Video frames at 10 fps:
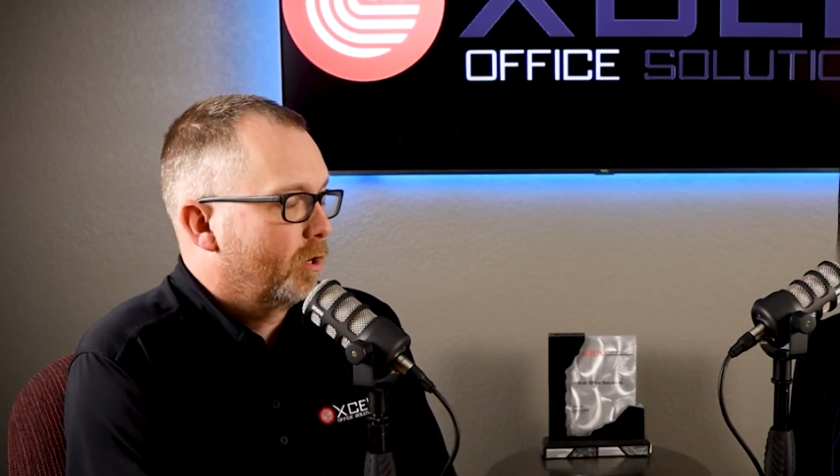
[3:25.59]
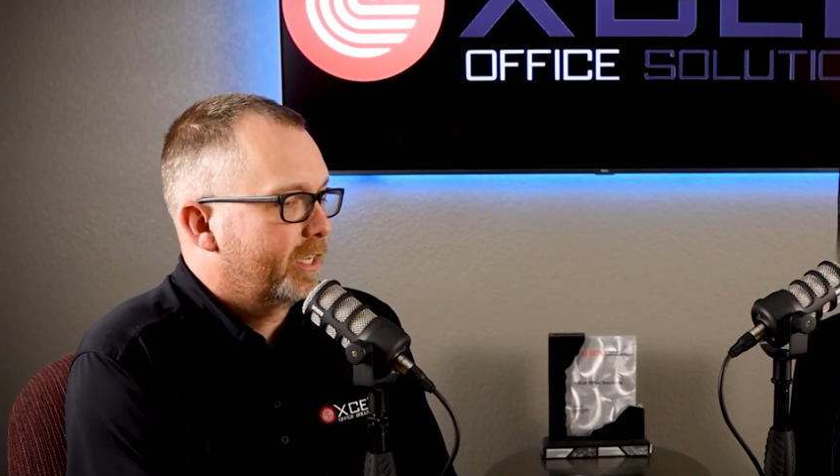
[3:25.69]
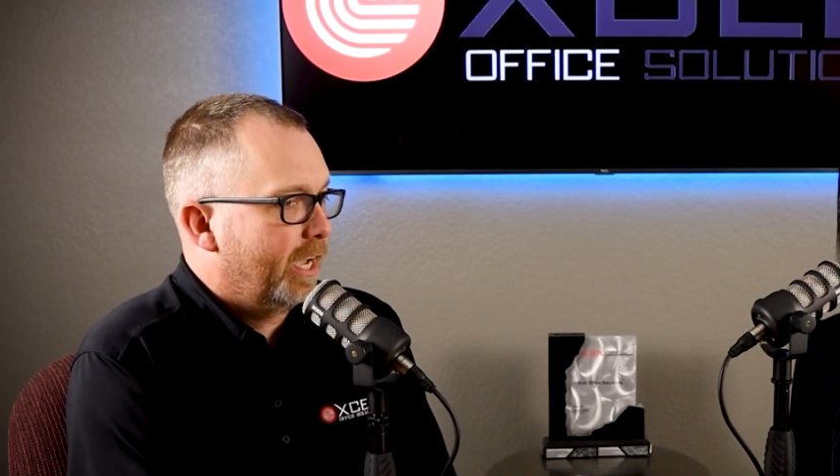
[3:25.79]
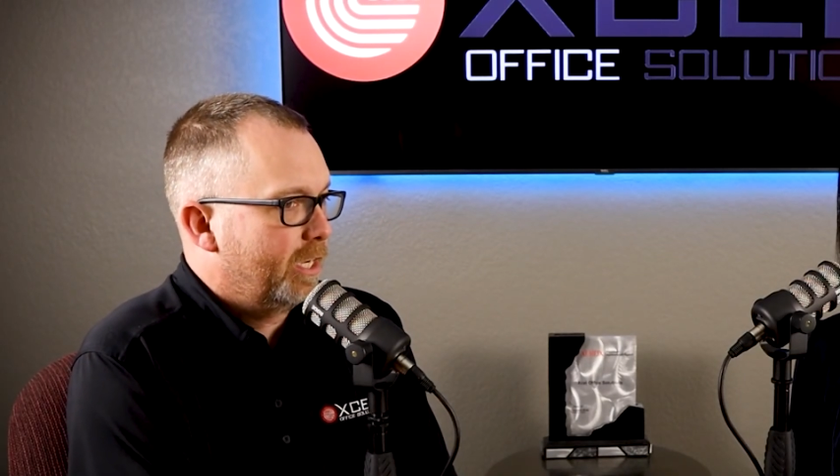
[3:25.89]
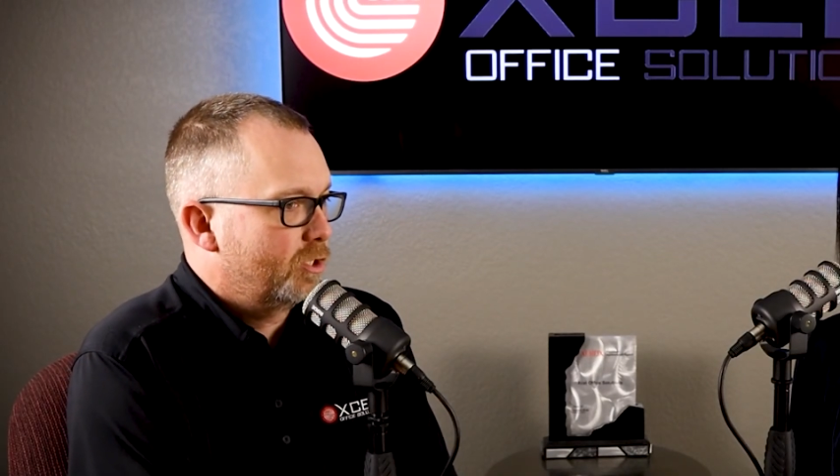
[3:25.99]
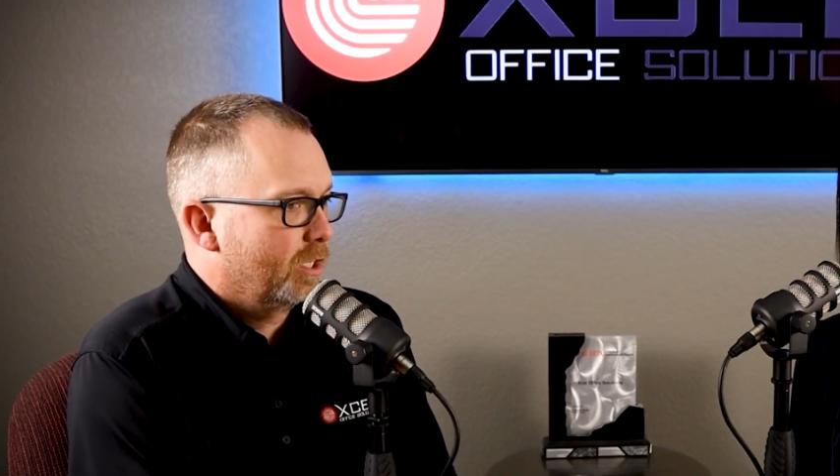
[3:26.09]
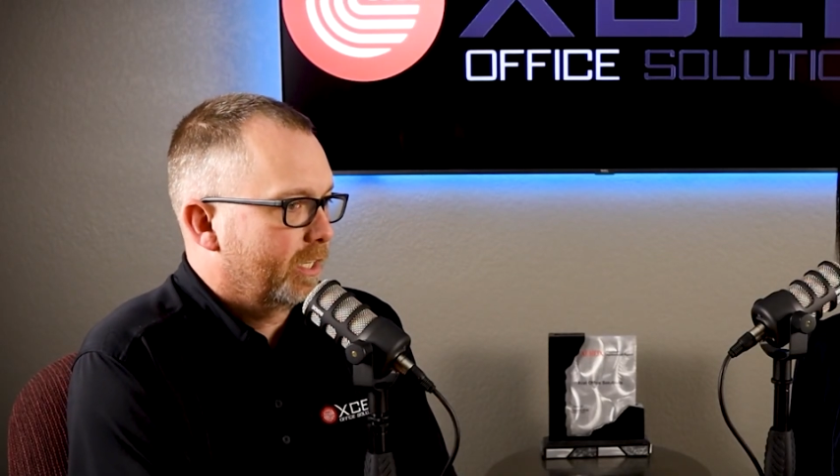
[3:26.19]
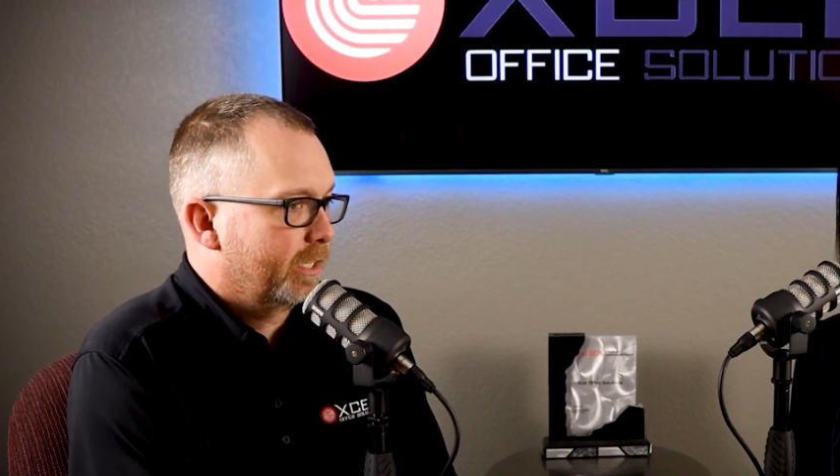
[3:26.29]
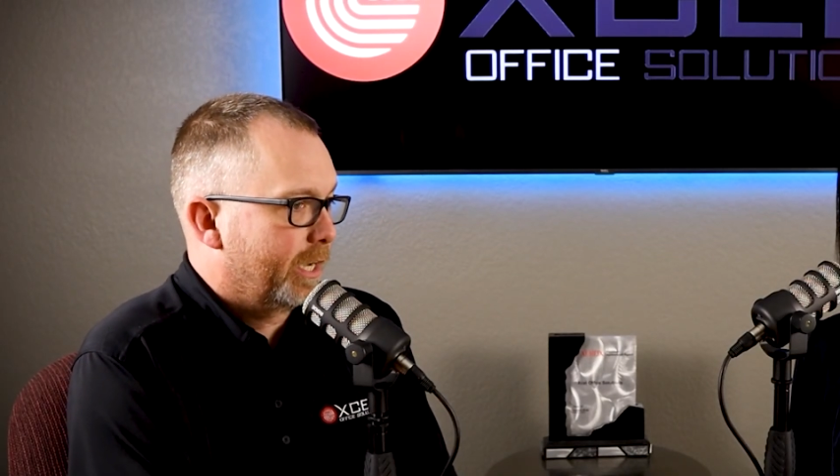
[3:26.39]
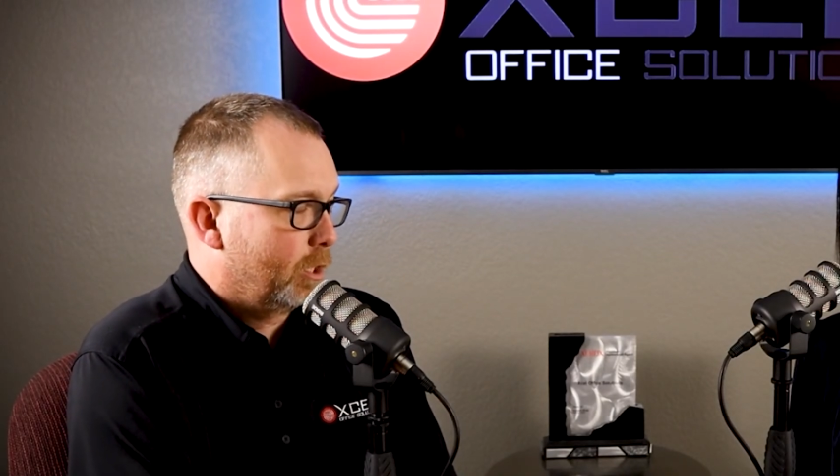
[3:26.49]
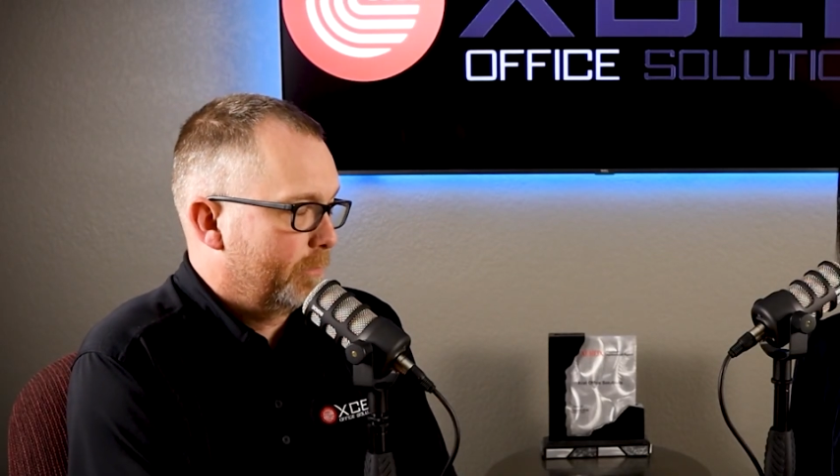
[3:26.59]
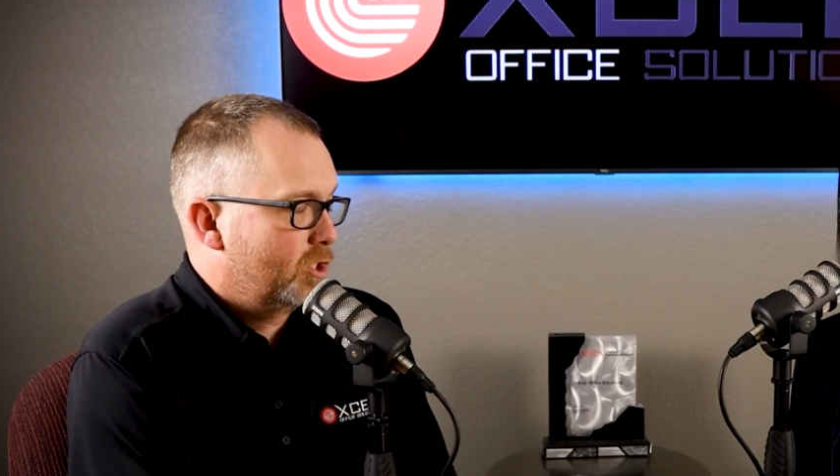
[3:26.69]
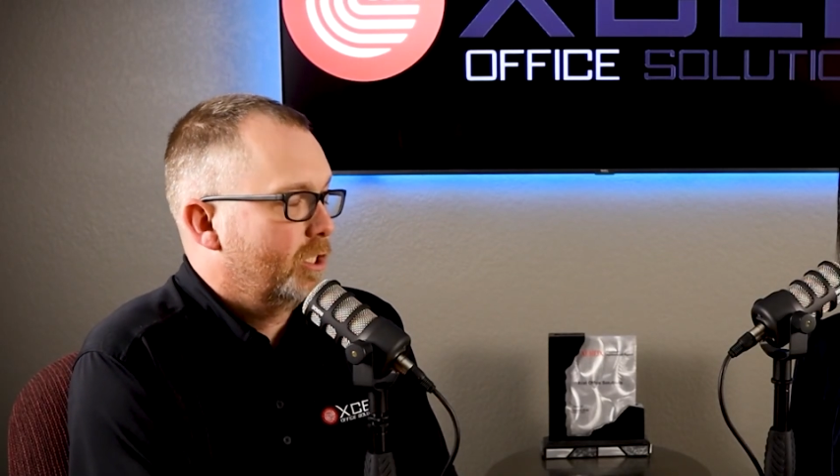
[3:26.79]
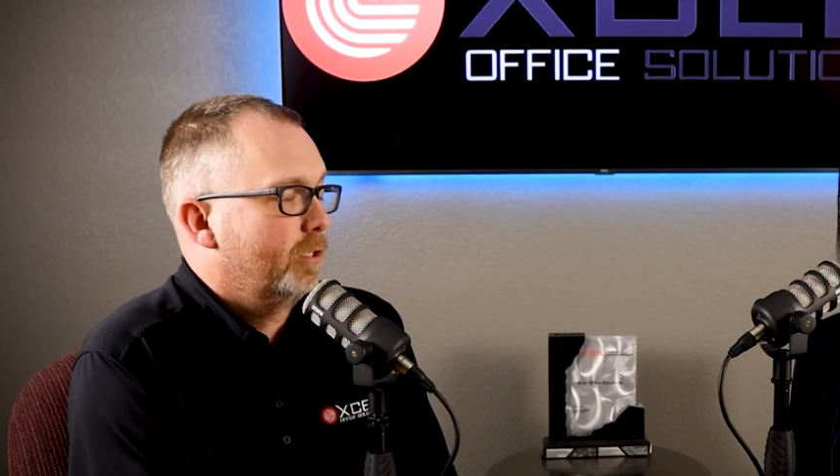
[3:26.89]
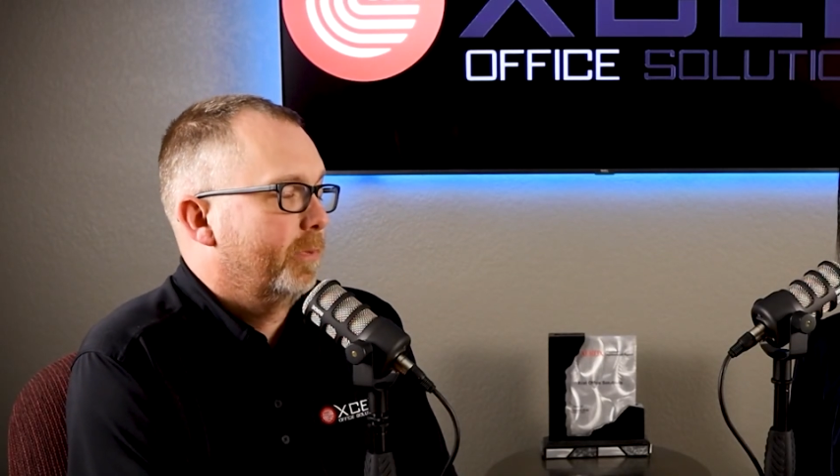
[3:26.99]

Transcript: On occasion, like a color machine,